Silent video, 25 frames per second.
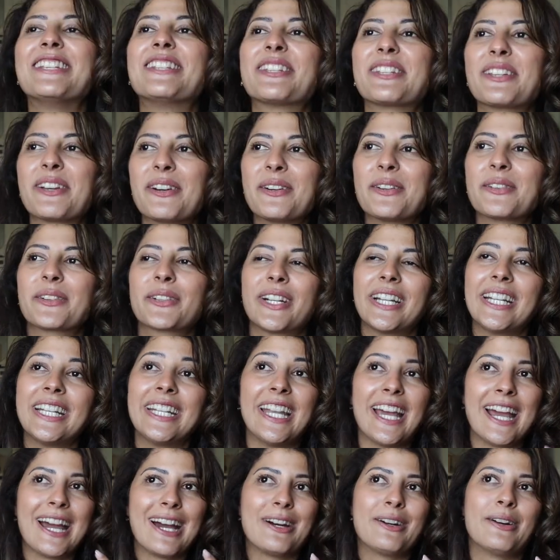So right
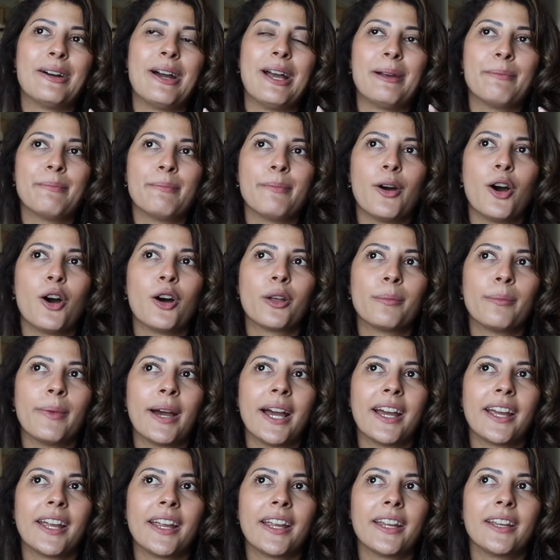now I'm on
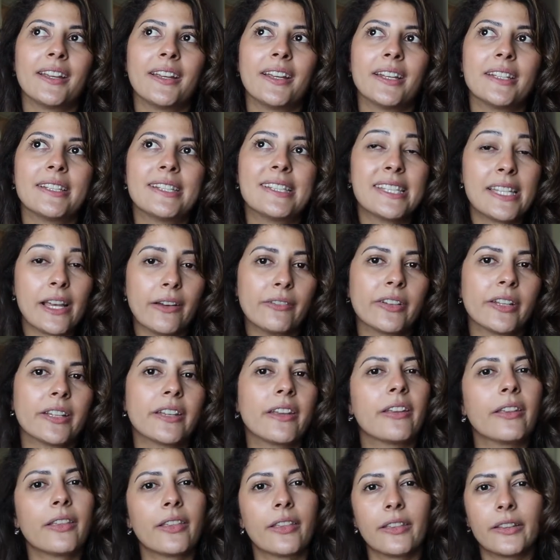my
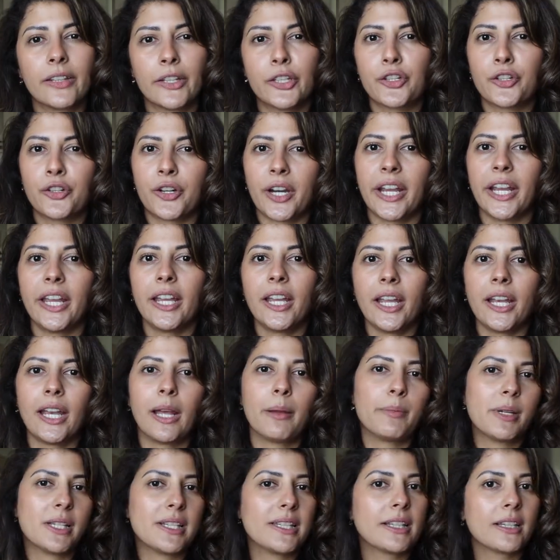seventh tray and
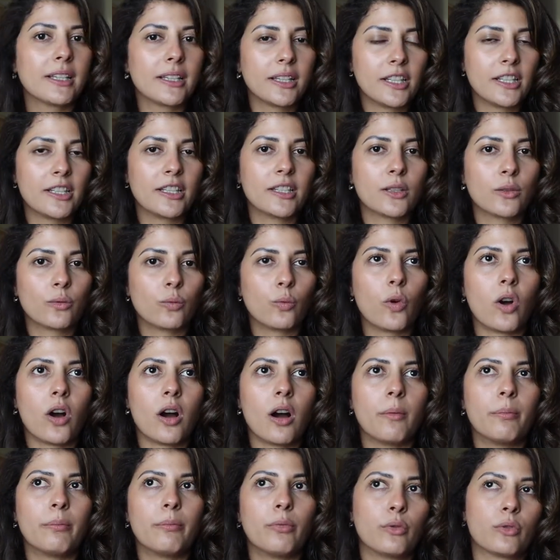I basically
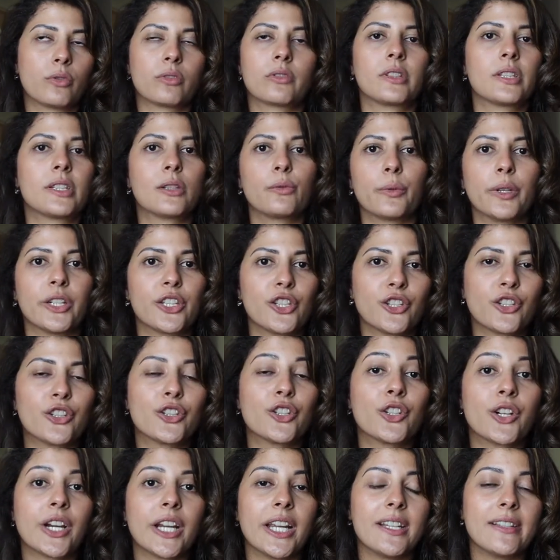swap or switch
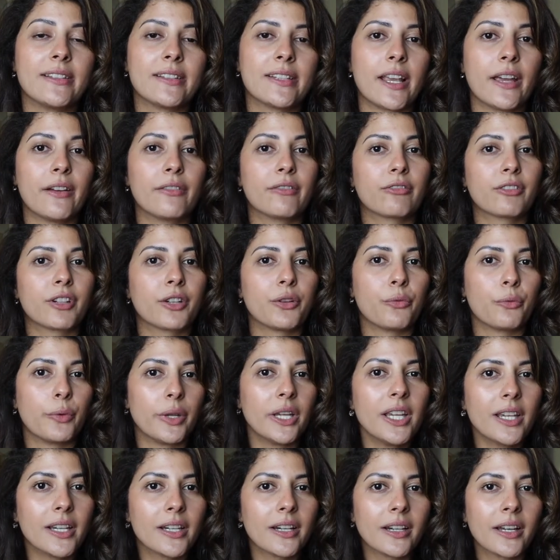trays every
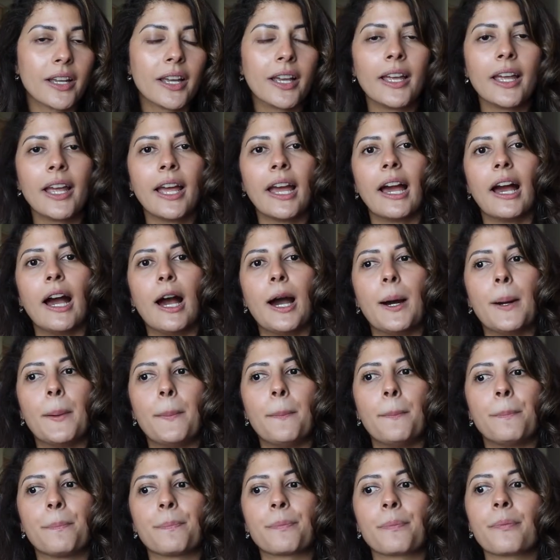week.
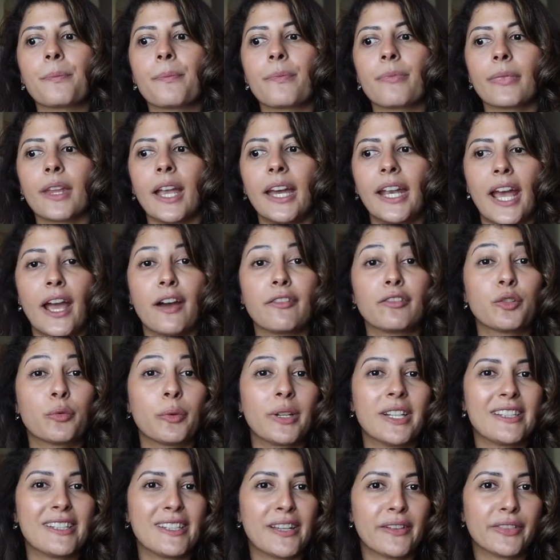Um, and I have
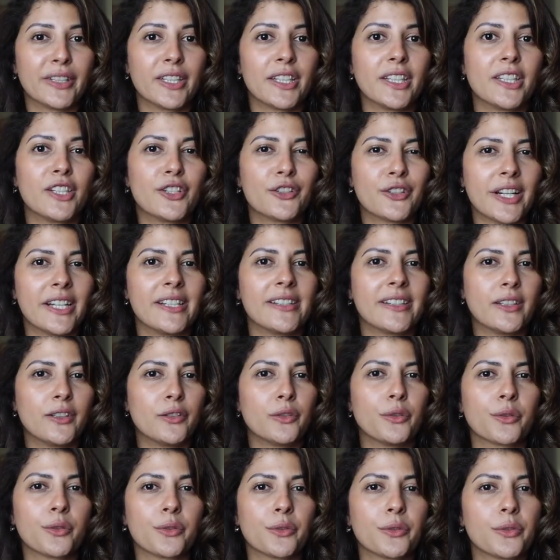27 trays in
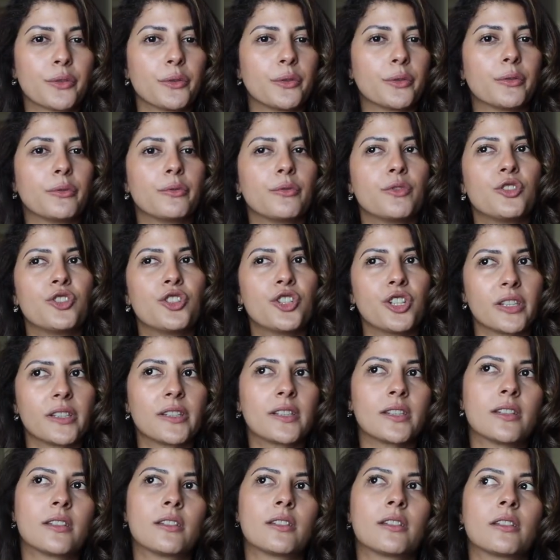total, so
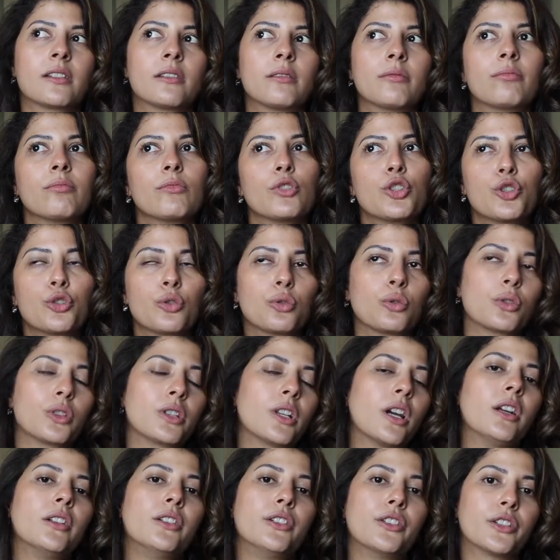just
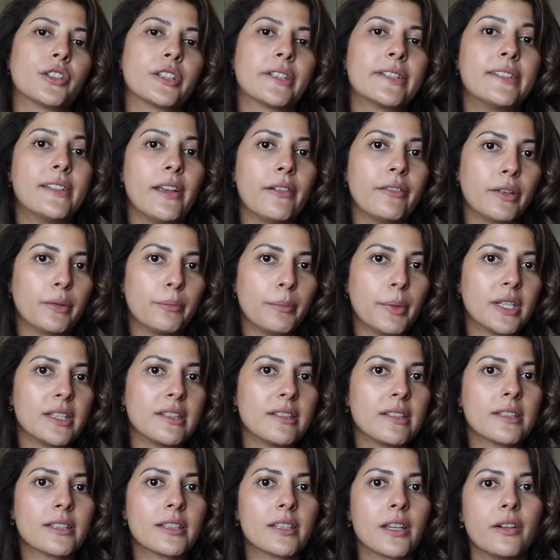short under seven
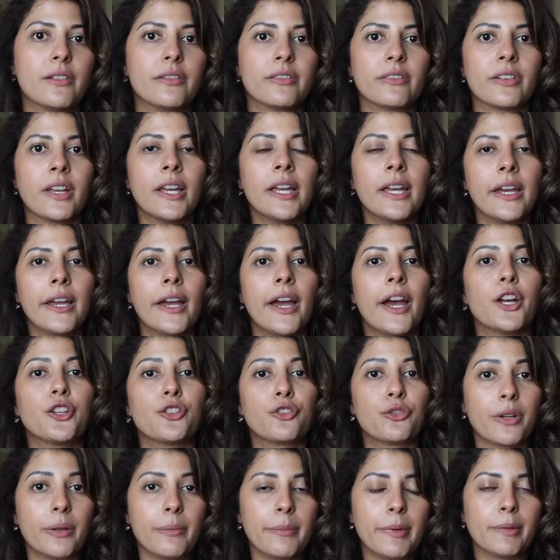months of a
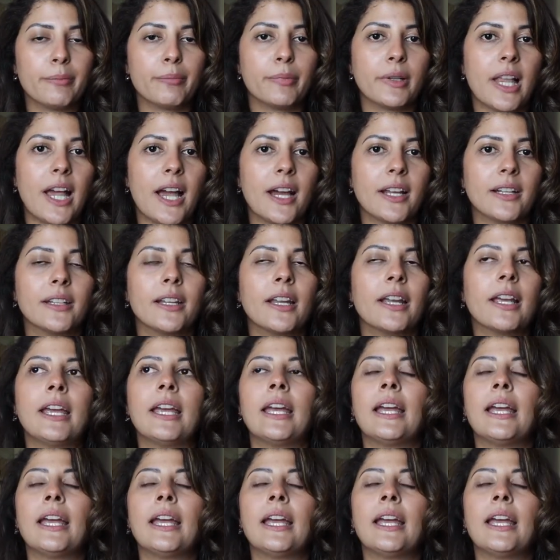treatment plan.